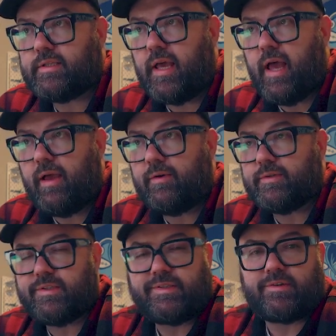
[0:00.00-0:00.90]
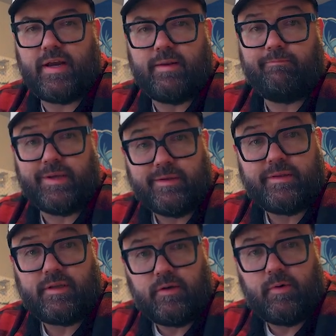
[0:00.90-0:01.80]
I was trying to build
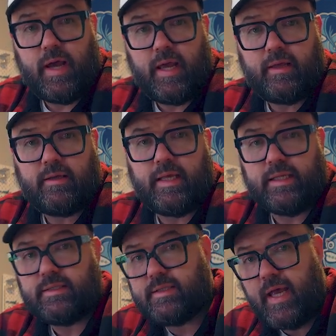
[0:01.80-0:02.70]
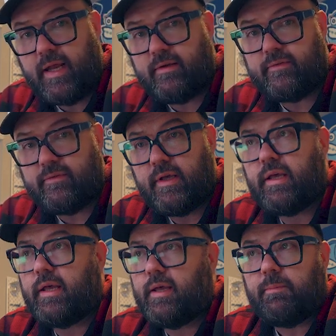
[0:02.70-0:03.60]
the UI inside of
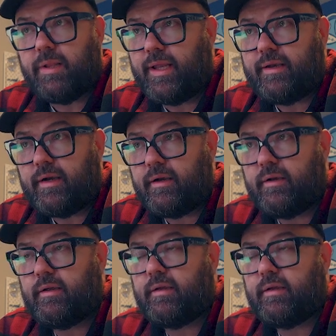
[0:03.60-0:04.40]
Blender,